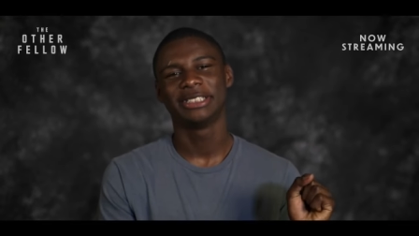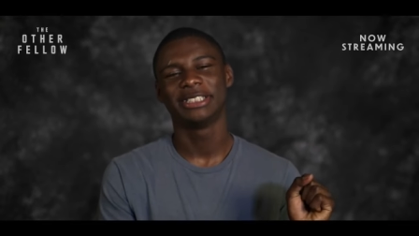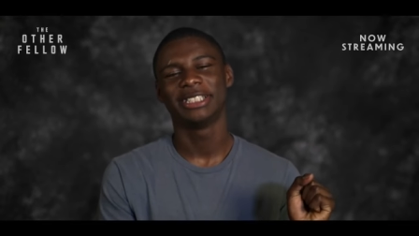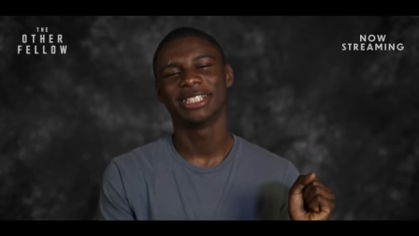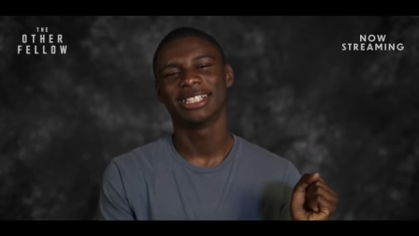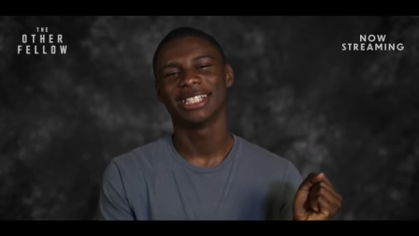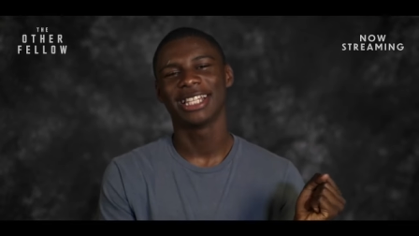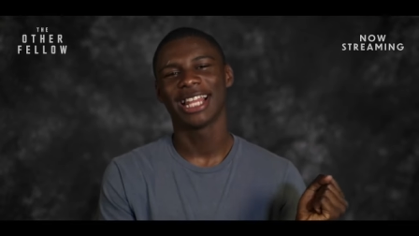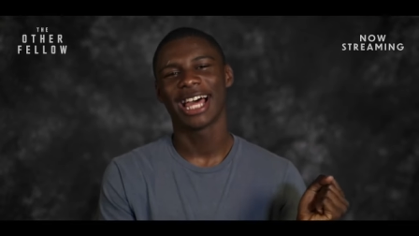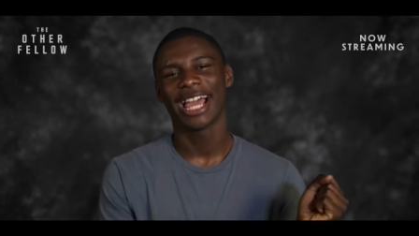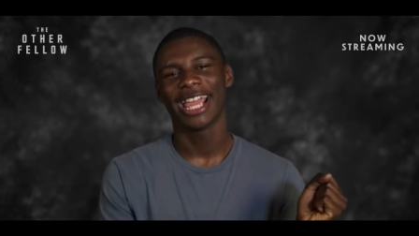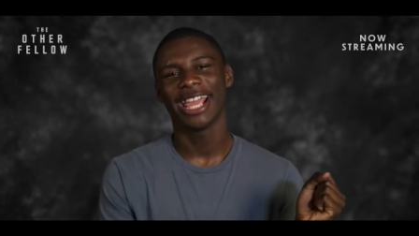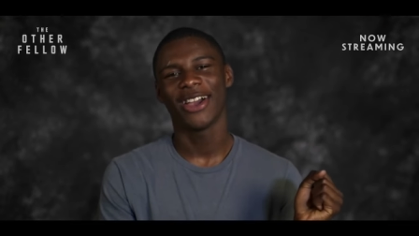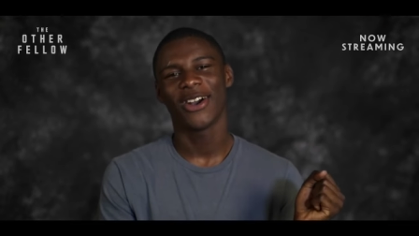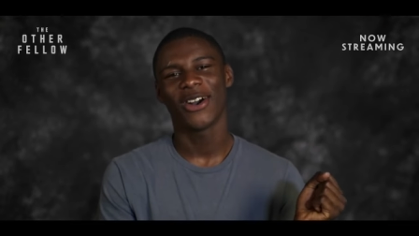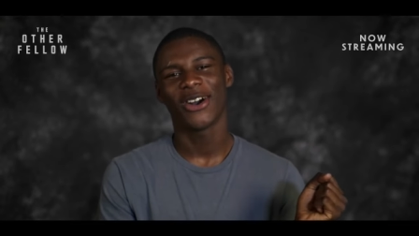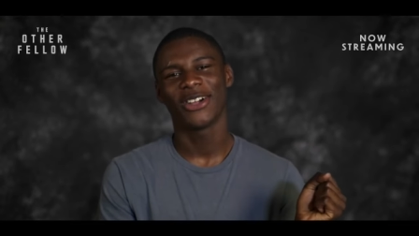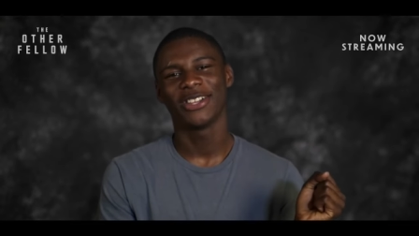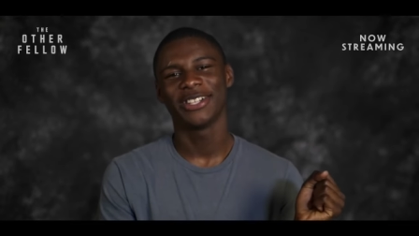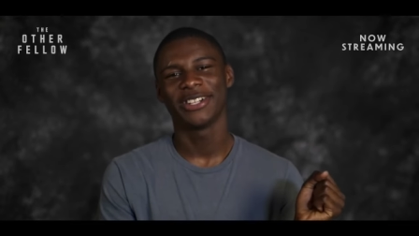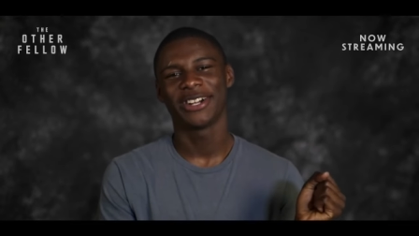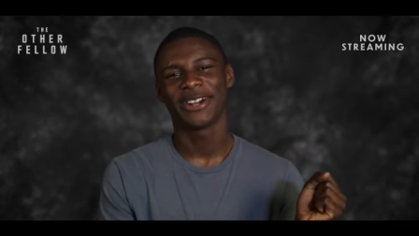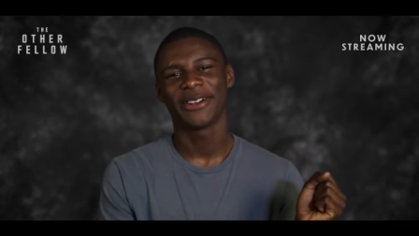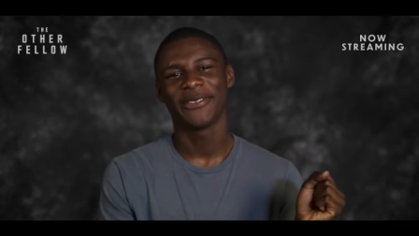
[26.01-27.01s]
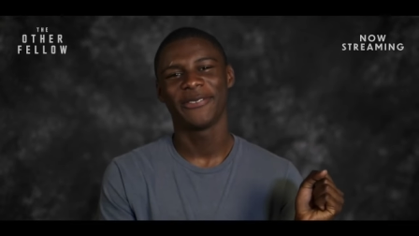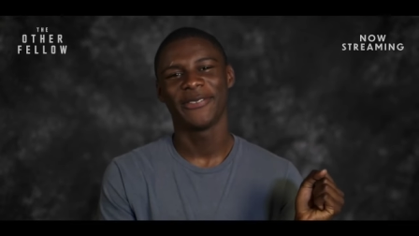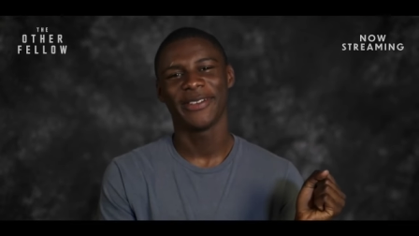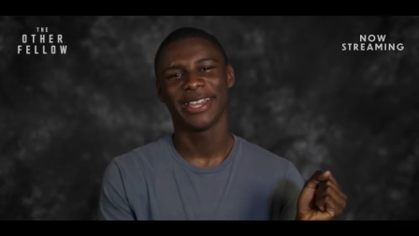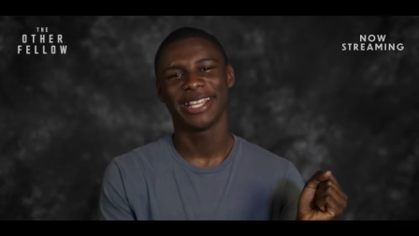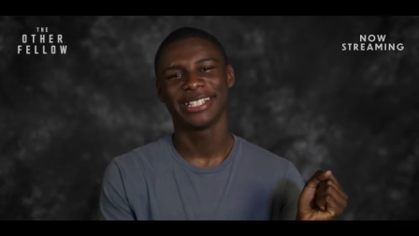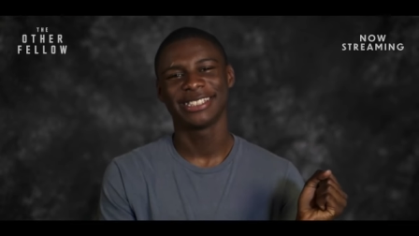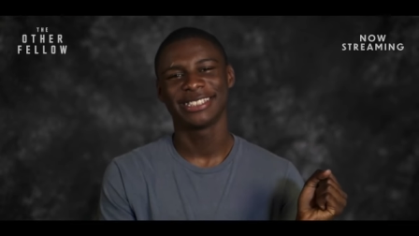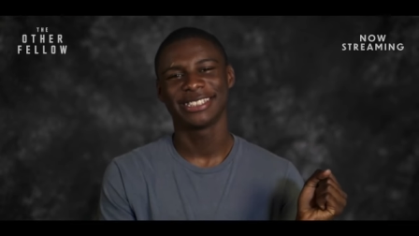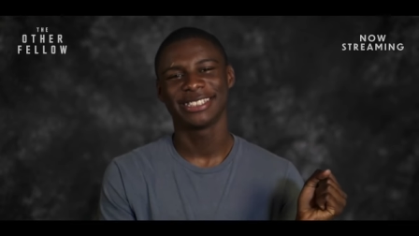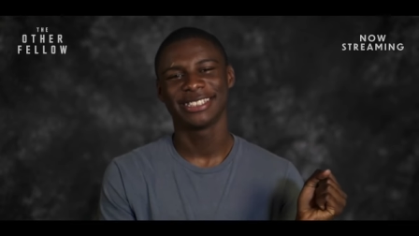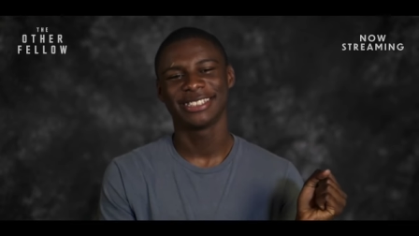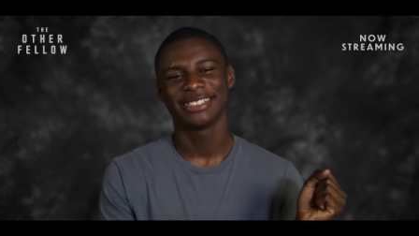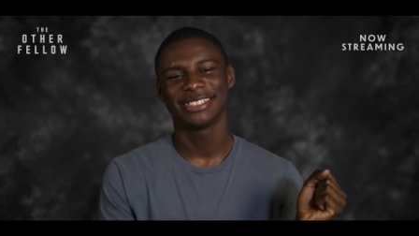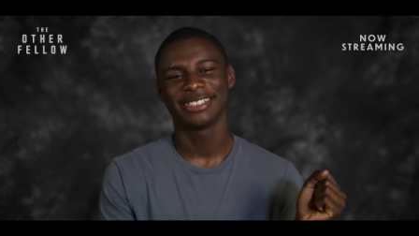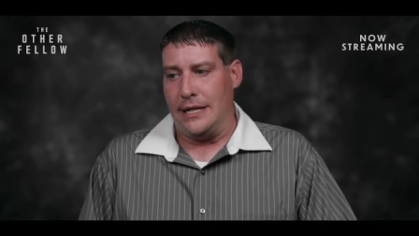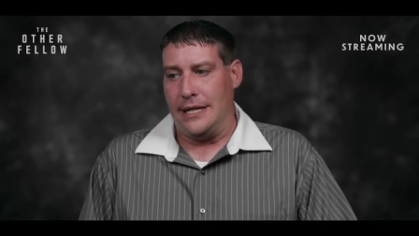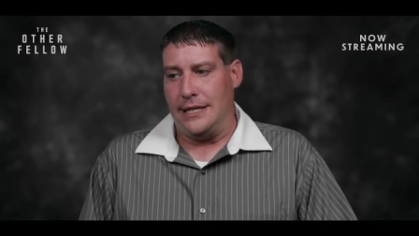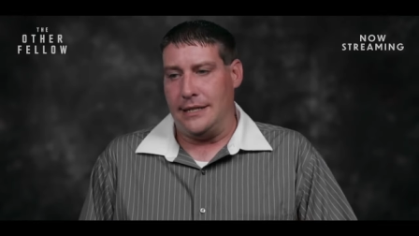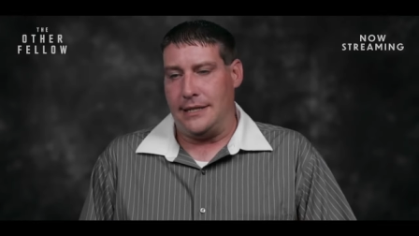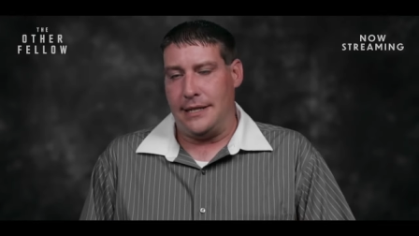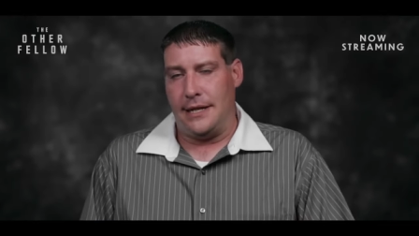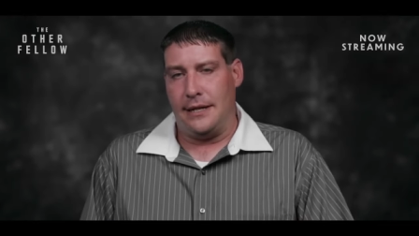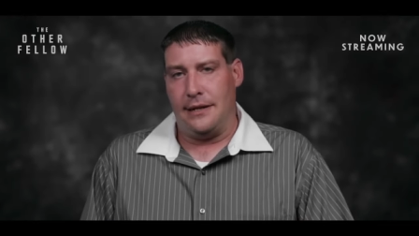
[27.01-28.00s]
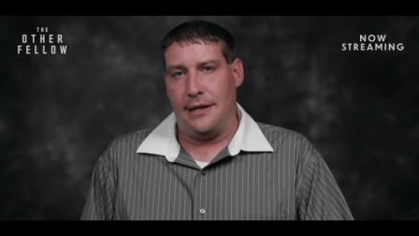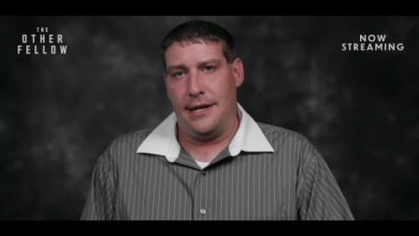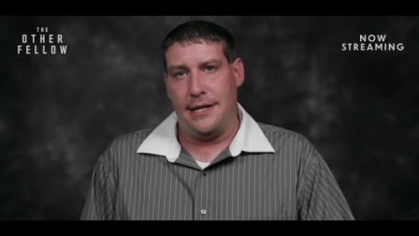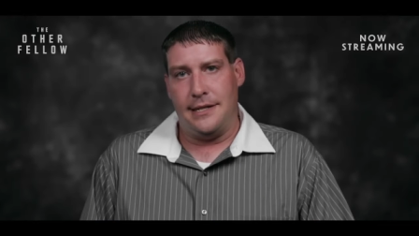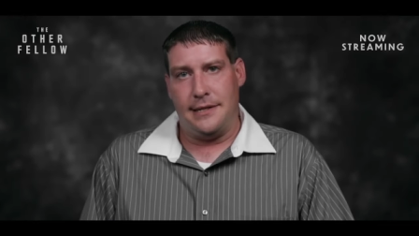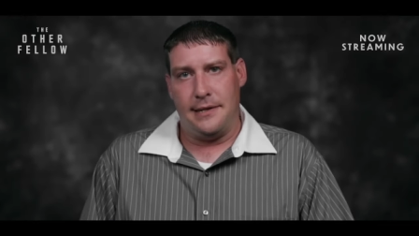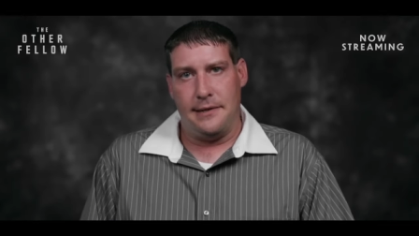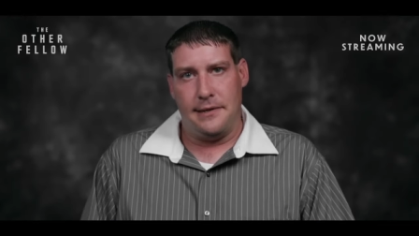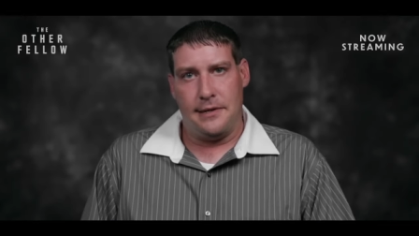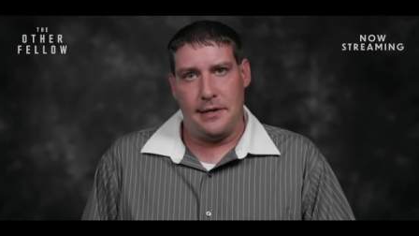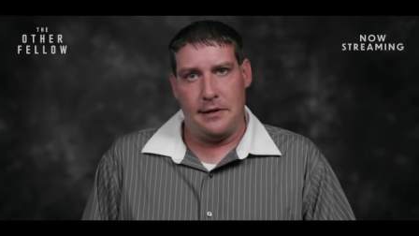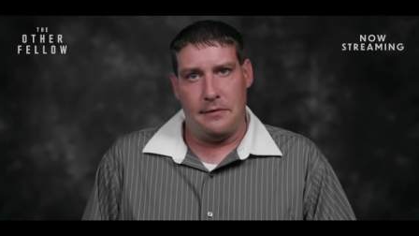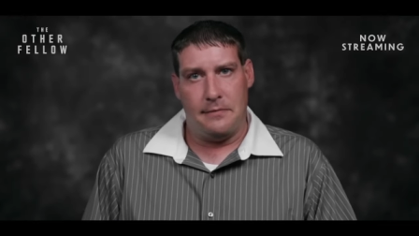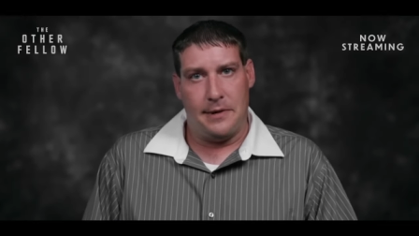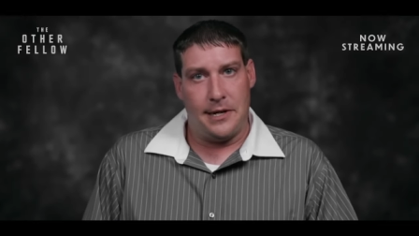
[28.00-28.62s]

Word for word: the light all in our faces. He said license and